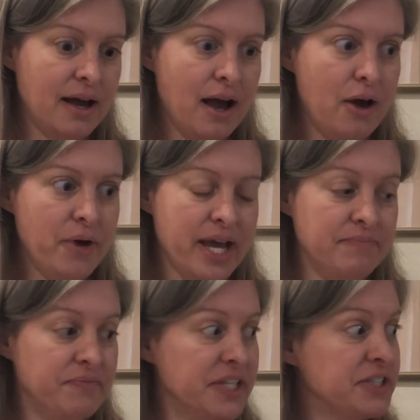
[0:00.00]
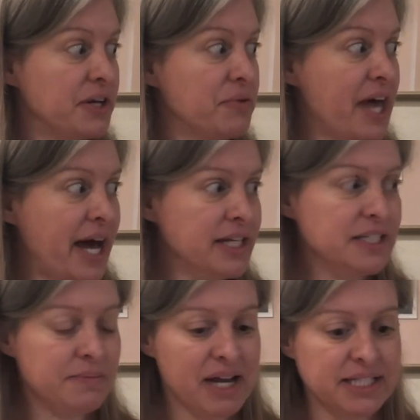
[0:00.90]
Okay, so that
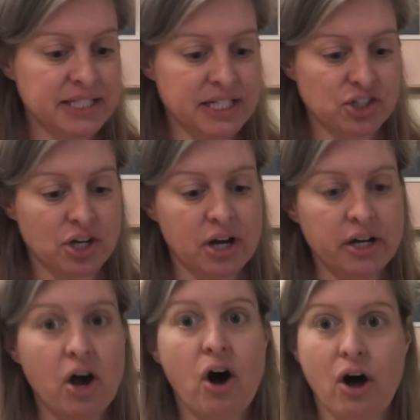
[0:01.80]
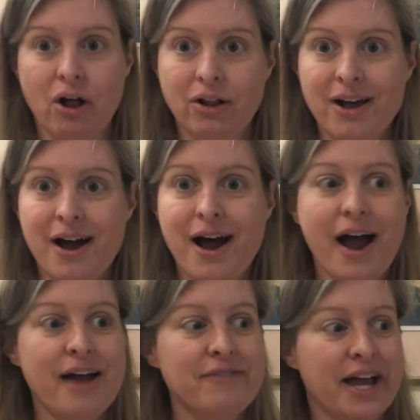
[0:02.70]
is my Stitchcon haul.
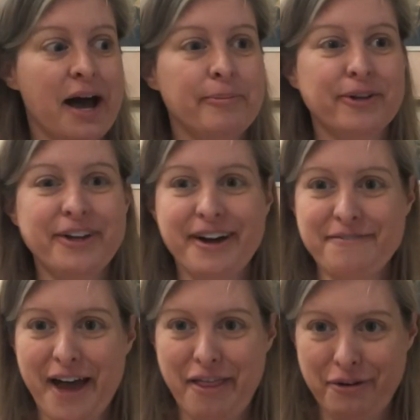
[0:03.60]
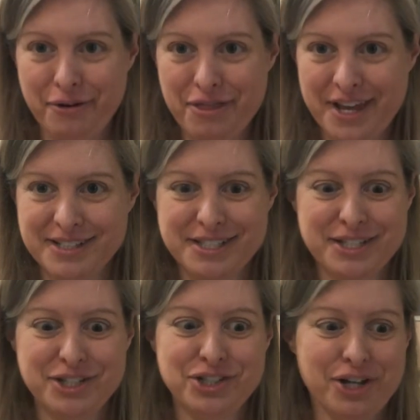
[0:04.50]
I have a couple of other things
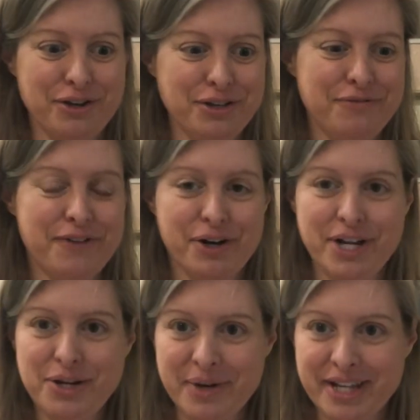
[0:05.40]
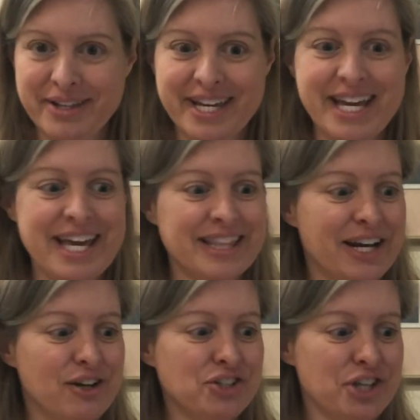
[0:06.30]
to show you very quickly, and
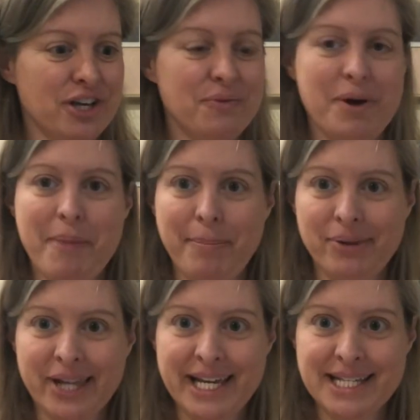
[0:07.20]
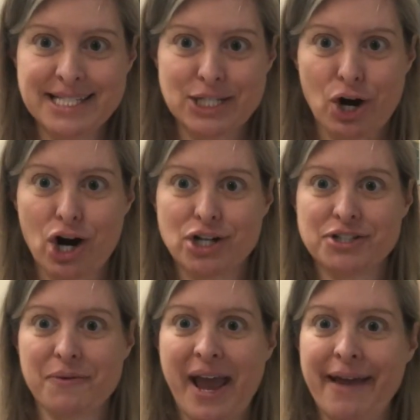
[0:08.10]
then I'll show you what my plans are.
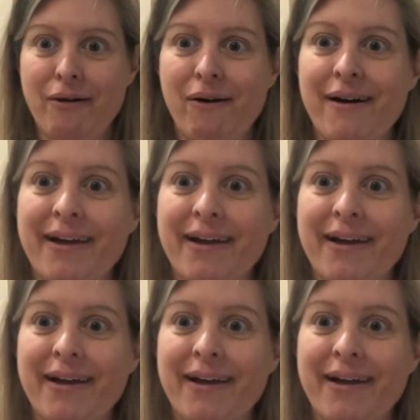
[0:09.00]
So hang on.